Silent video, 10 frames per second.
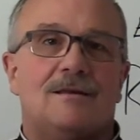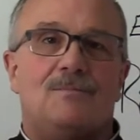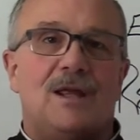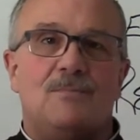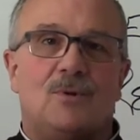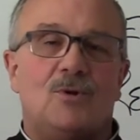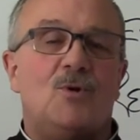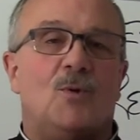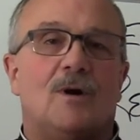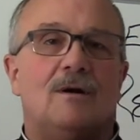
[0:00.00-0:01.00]
The people
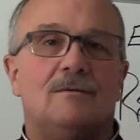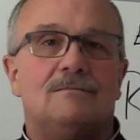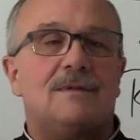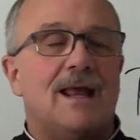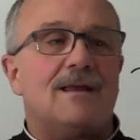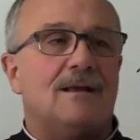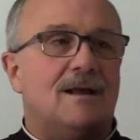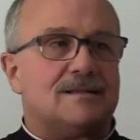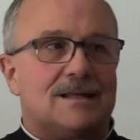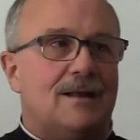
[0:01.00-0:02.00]
who were taking
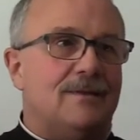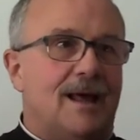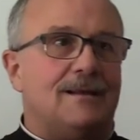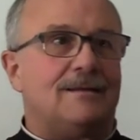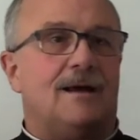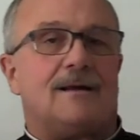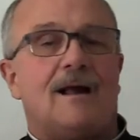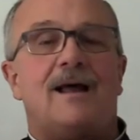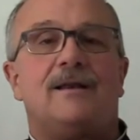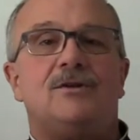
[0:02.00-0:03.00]
us on that
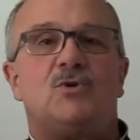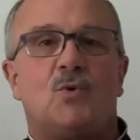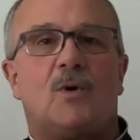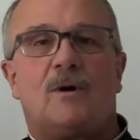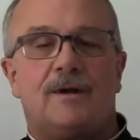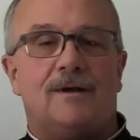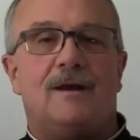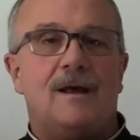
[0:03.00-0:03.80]
guided tour and